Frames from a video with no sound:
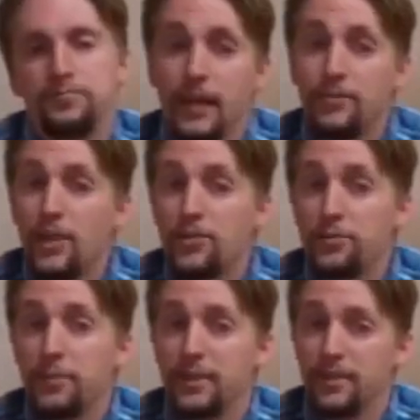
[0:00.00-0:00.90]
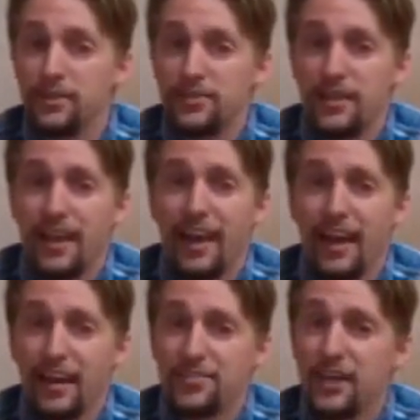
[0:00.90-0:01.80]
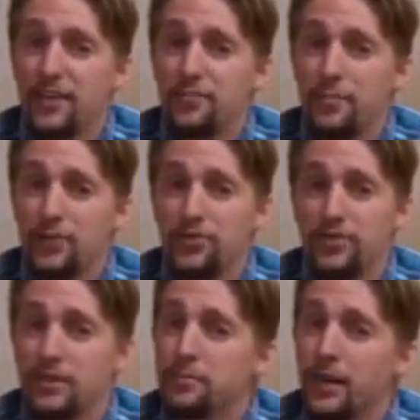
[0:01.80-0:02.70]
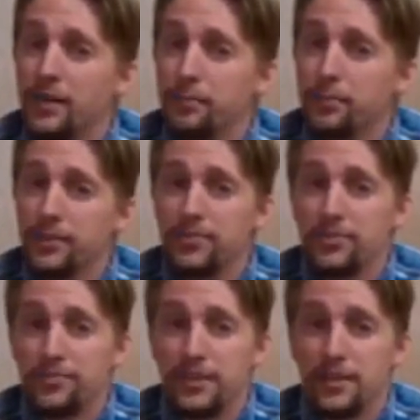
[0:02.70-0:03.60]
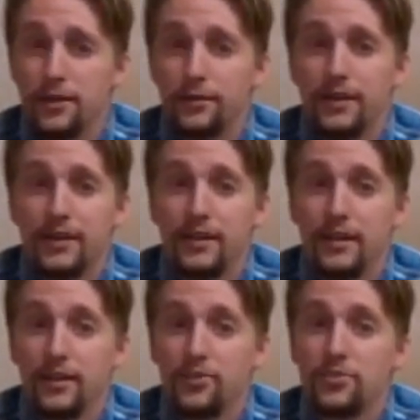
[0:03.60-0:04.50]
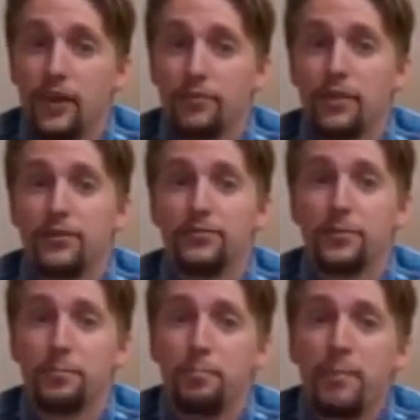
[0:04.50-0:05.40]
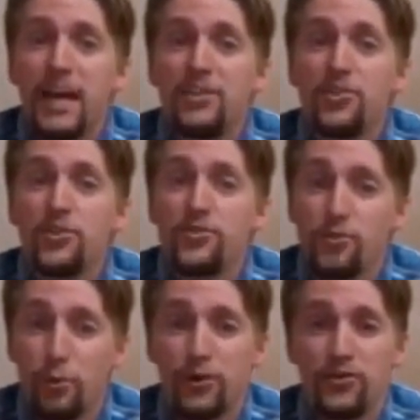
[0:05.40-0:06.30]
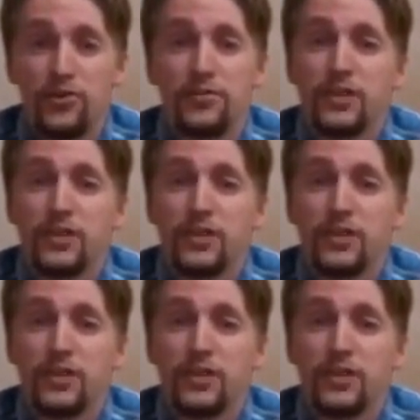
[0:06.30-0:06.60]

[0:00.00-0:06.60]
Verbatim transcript: Aviation maintenance, as I have mentioned in my previous video, is suffering from major shortages of